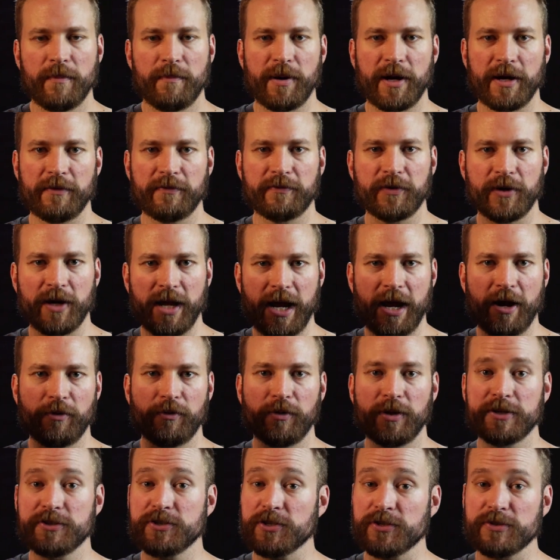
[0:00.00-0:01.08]
but for now,
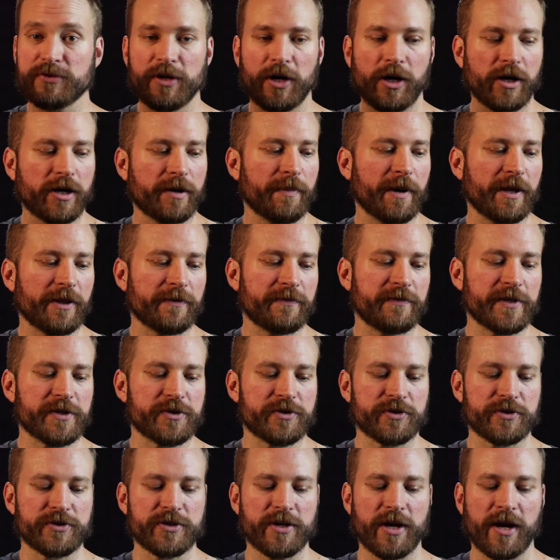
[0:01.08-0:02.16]
let's just talk about the
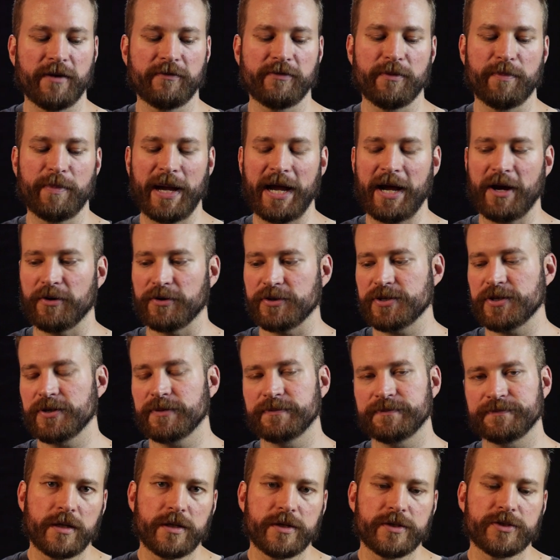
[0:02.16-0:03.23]
features of the pouch.
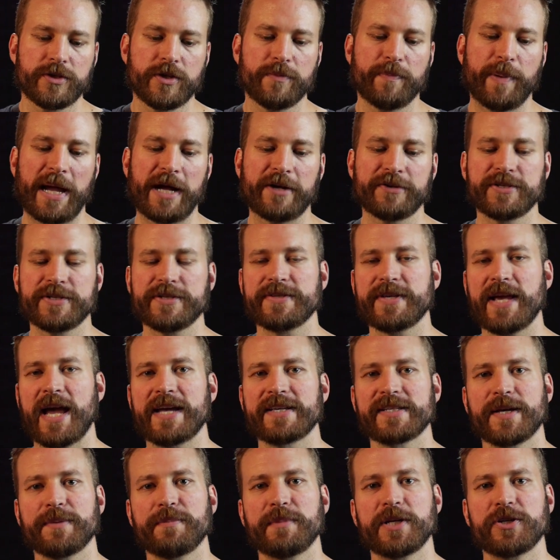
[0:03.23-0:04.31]
So the pouches,
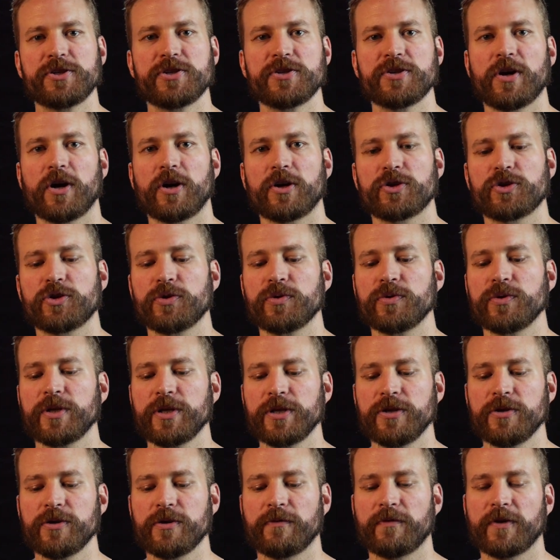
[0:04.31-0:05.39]
as I mentioned, are truly
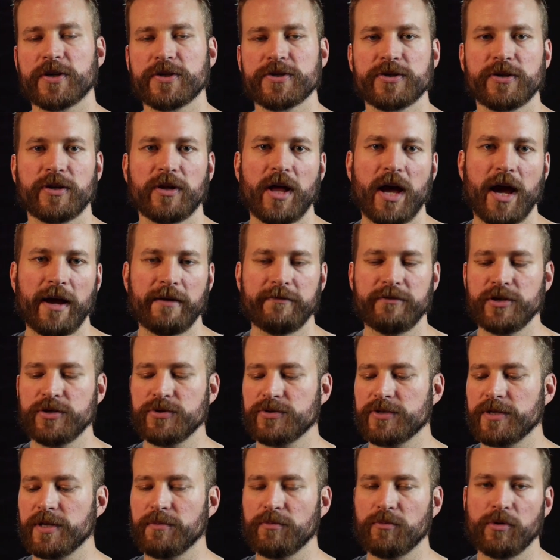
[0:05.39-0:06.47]
universal. I've
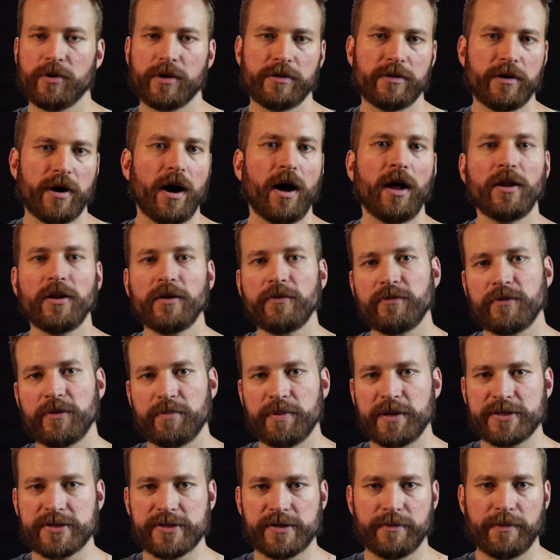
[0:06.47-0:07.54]
used them with all of the
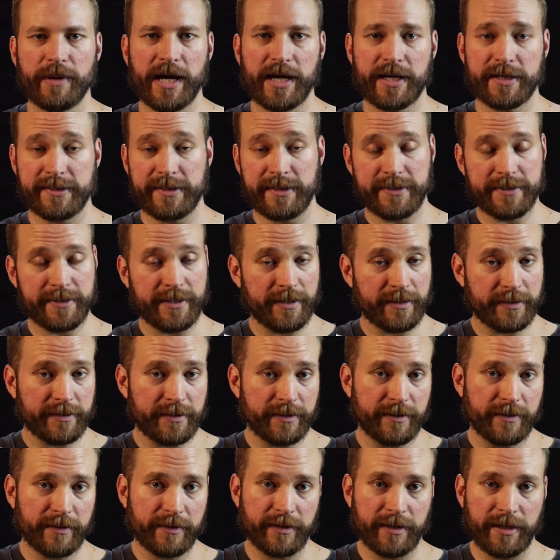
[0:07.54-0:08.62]
pistol magazines that I
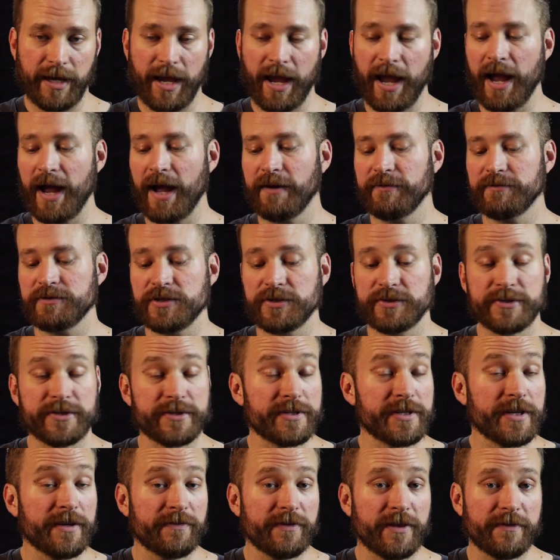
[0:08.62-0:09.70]
currently have just to
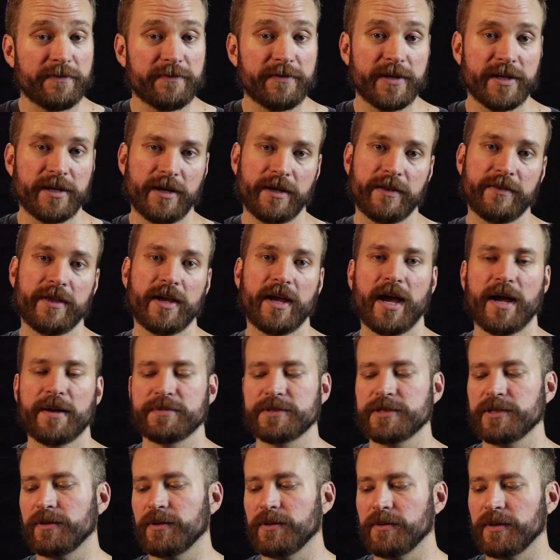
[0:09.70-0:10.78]
see if they fit, and they
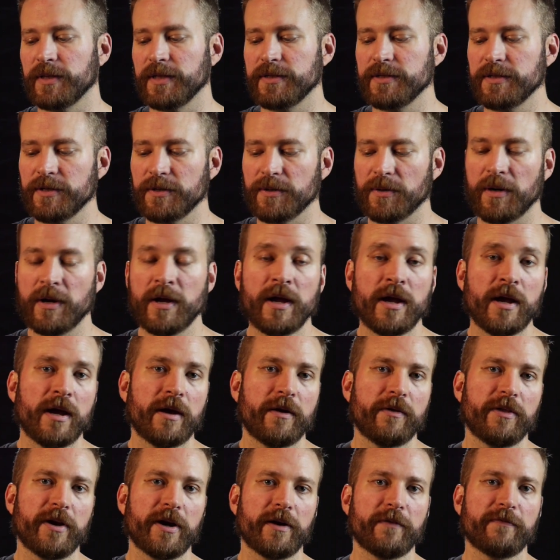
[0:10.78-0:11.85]
absolutely do.
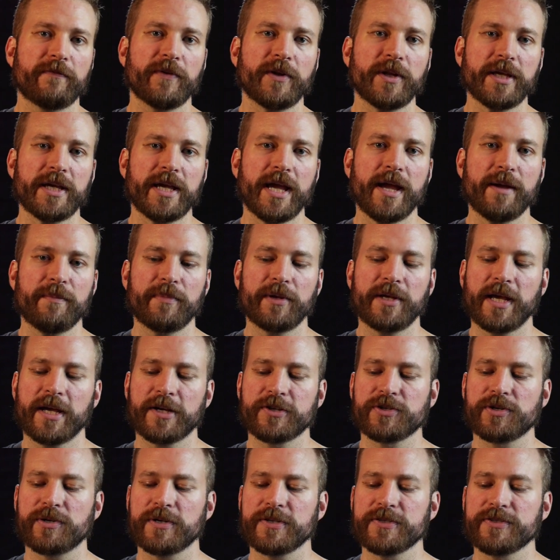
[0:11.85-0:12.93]
They're fully
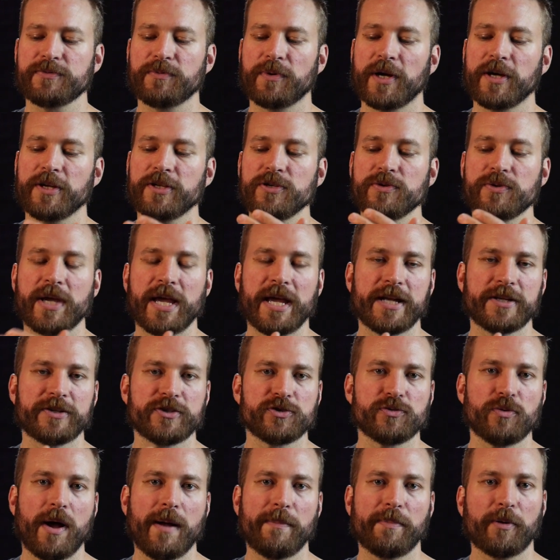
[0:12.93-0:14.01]
ambidextrous where you can
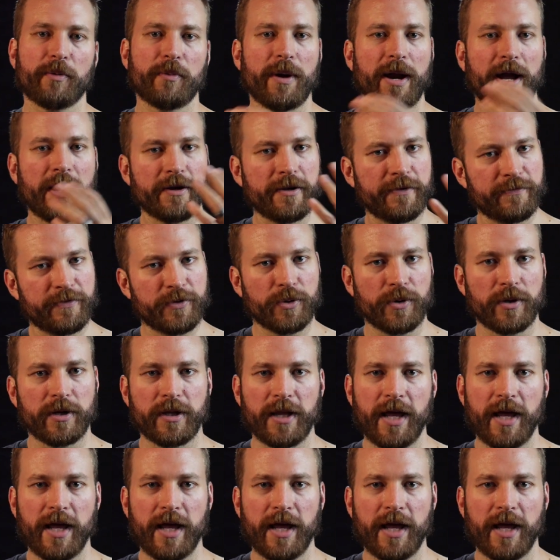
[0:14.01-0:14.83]
swap around if you're a